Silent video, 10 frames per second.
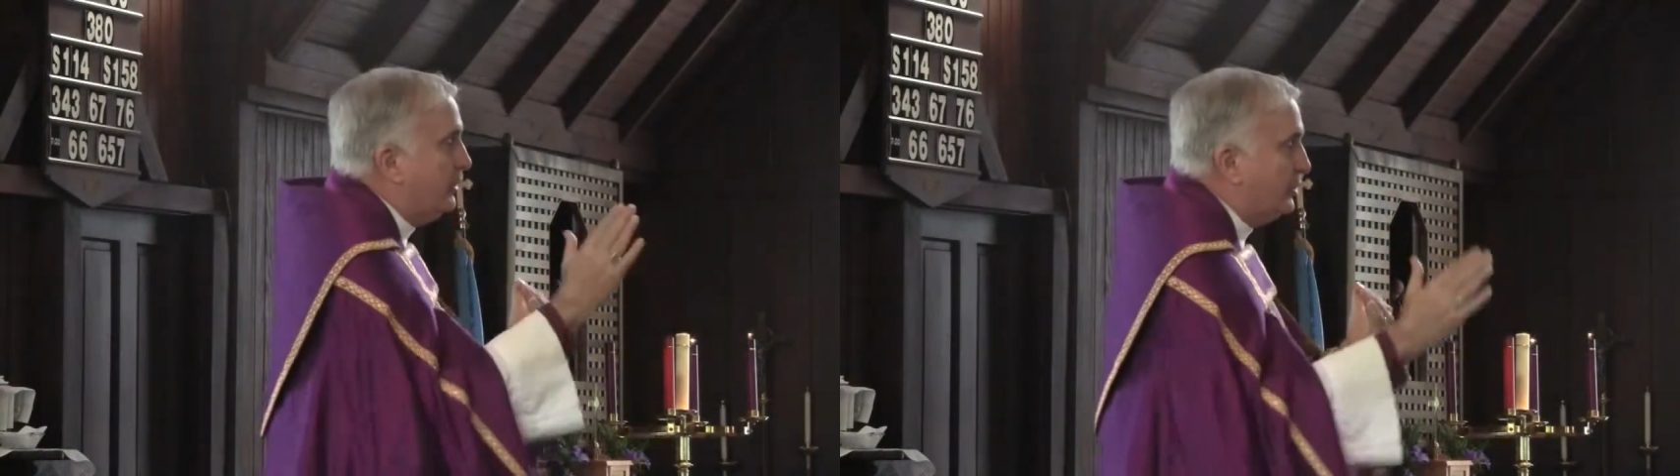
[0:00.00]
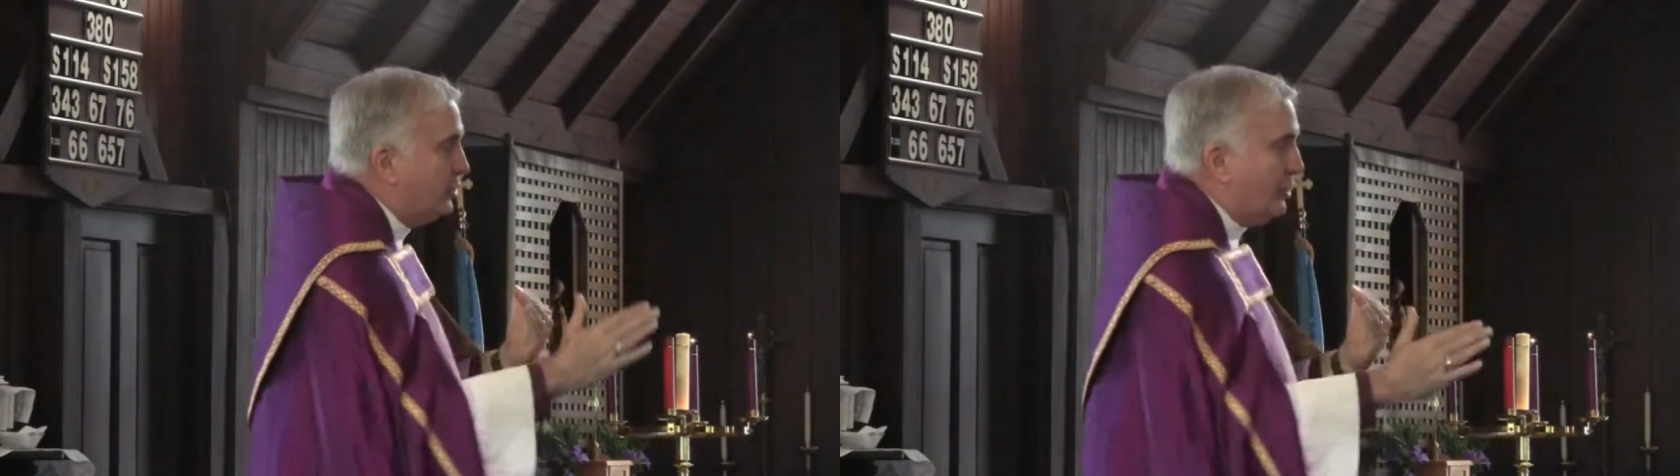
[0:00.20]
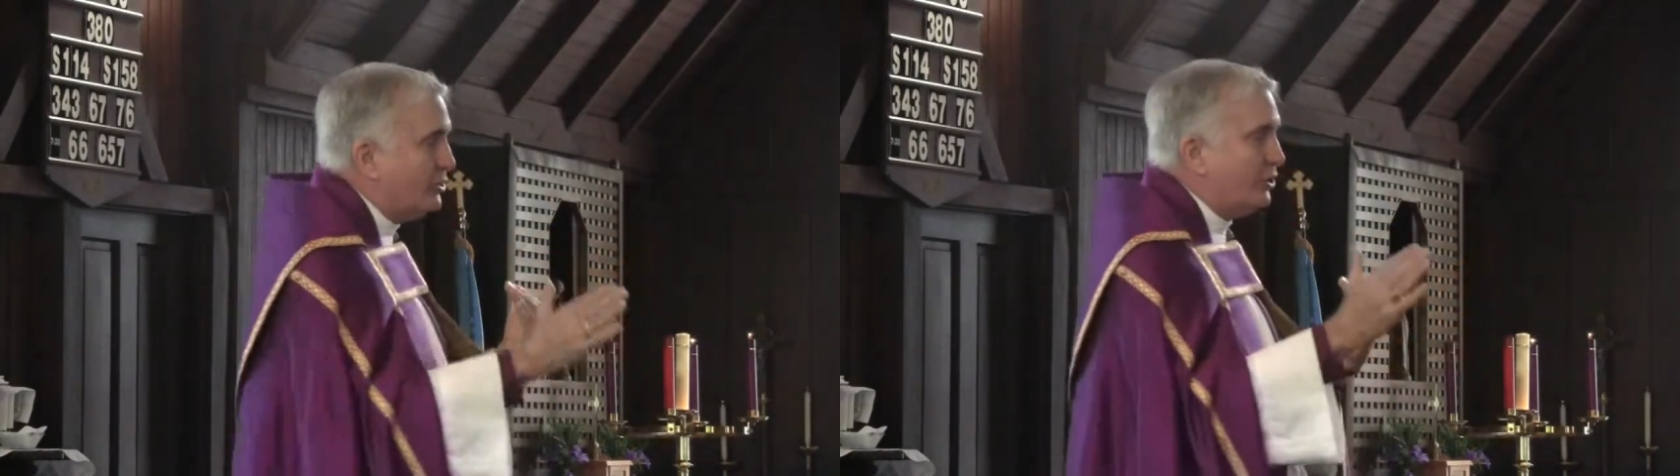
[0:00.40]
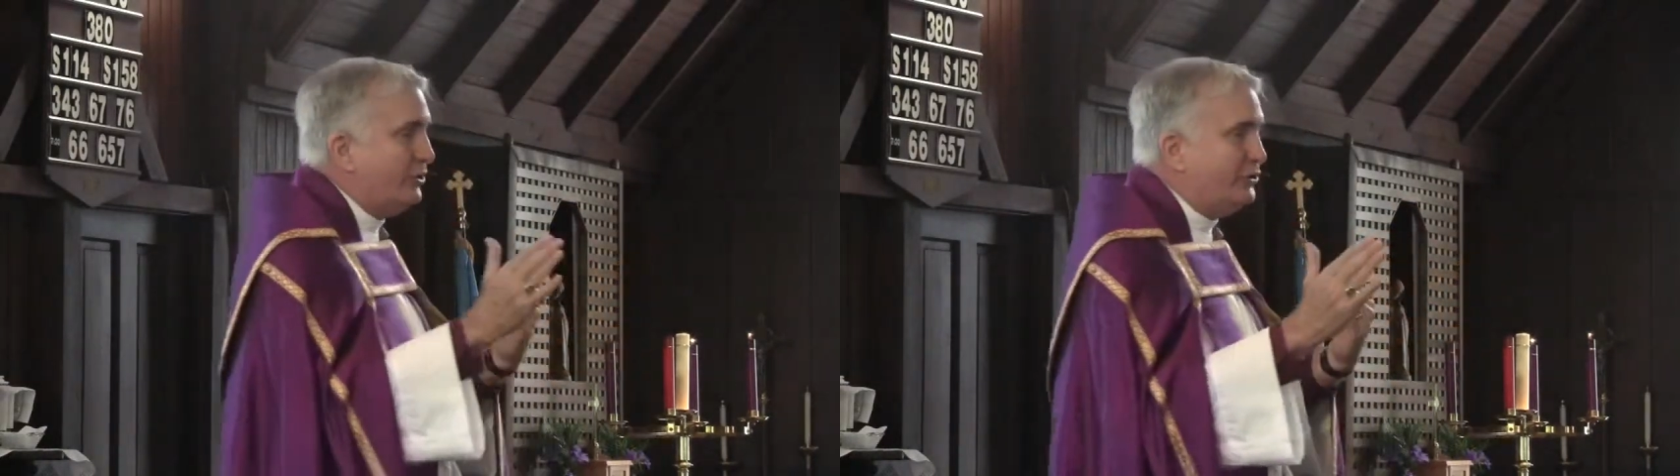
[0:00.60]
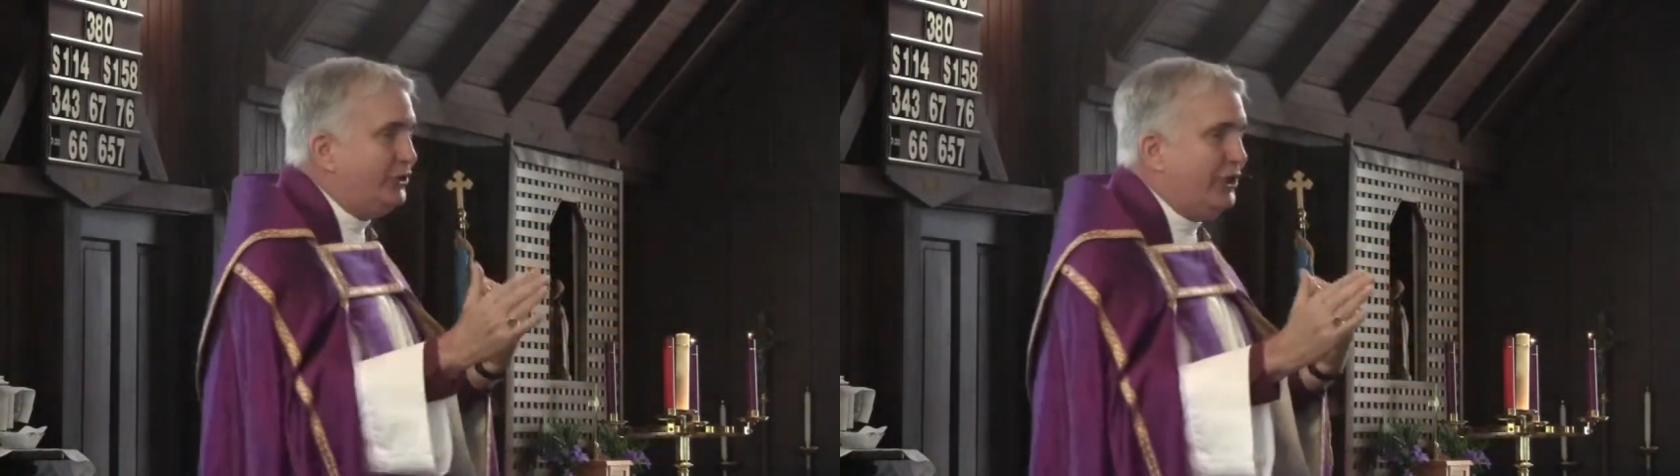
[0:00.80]

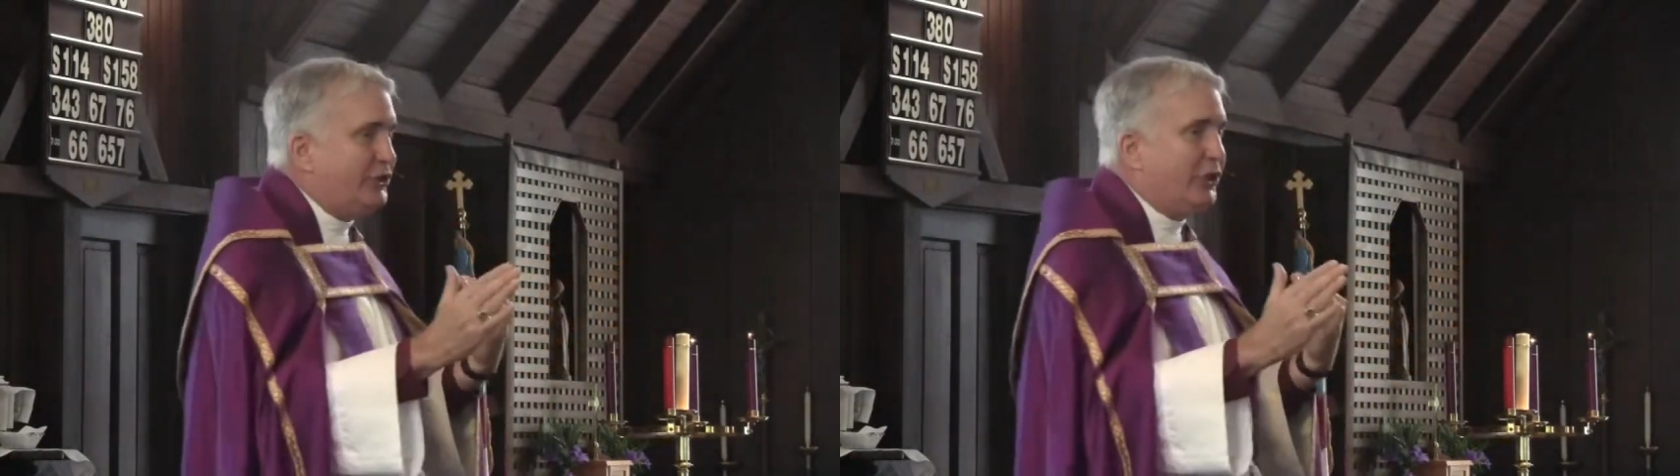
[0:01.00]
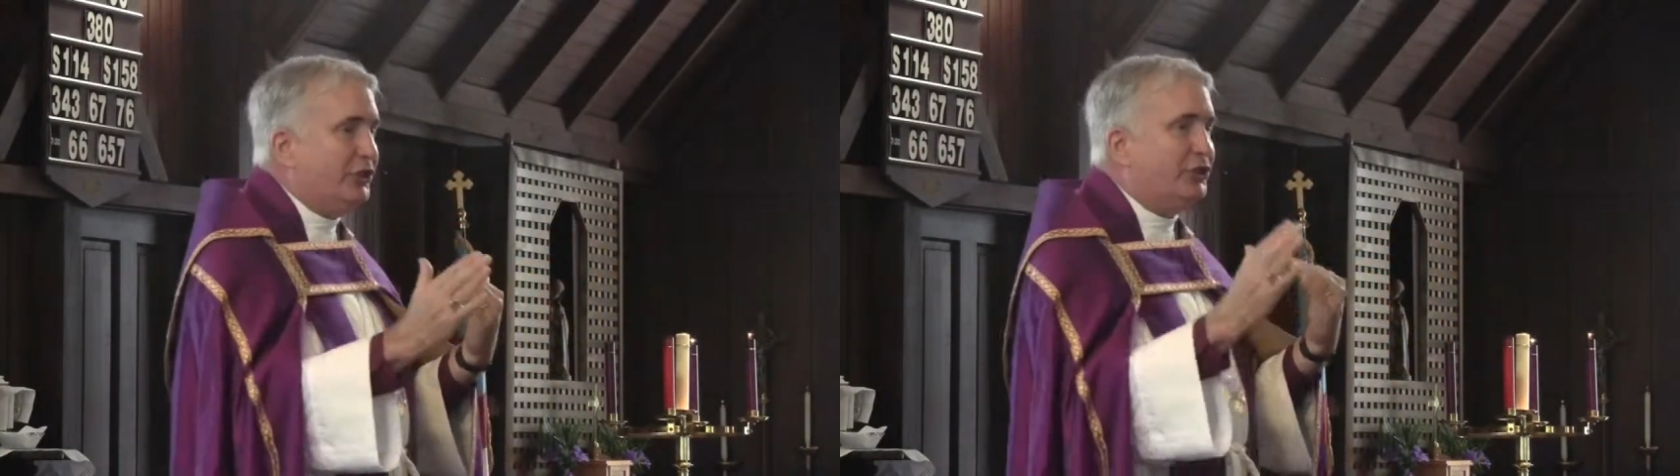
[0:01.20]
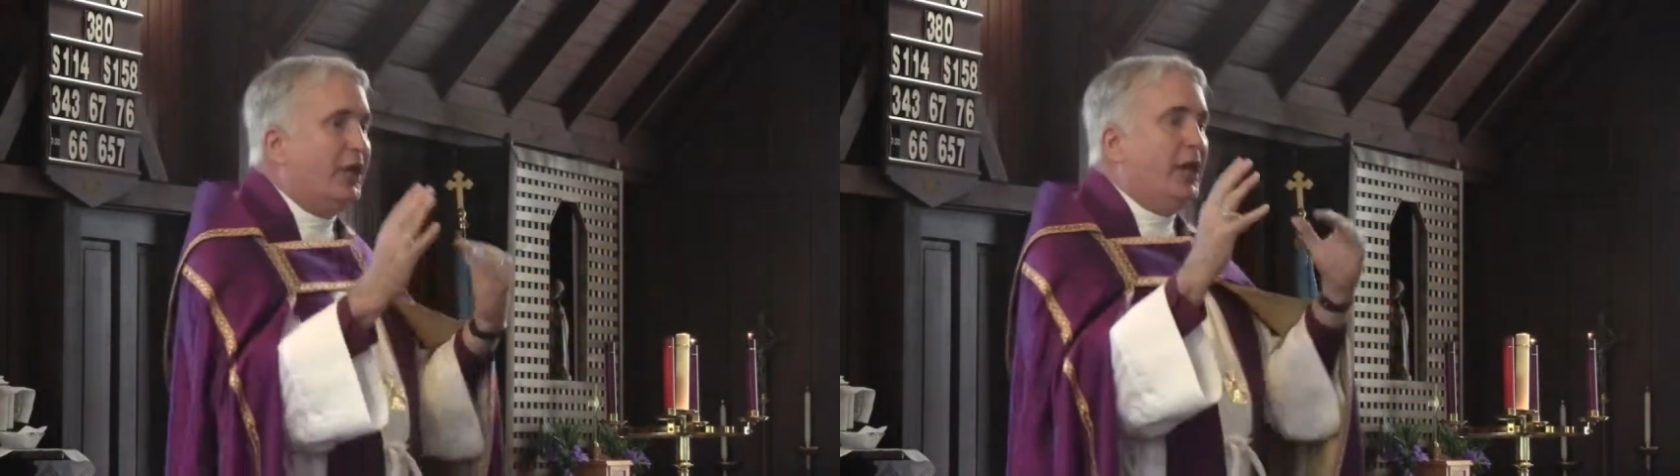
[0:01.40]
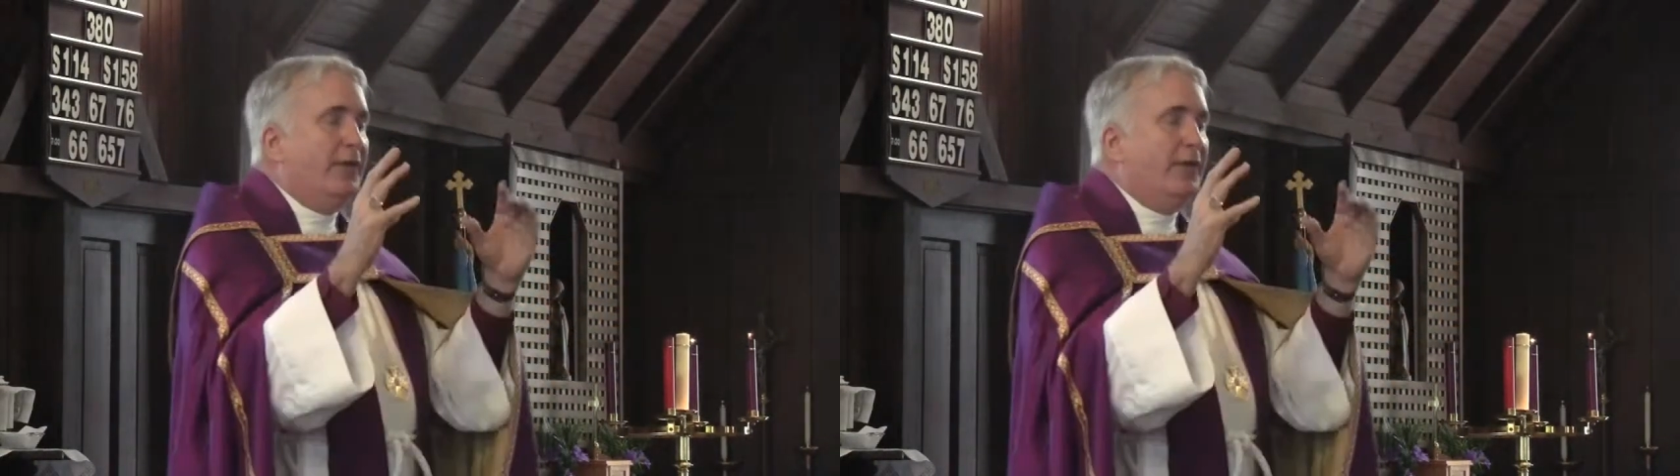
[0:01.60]
liturgical seasons,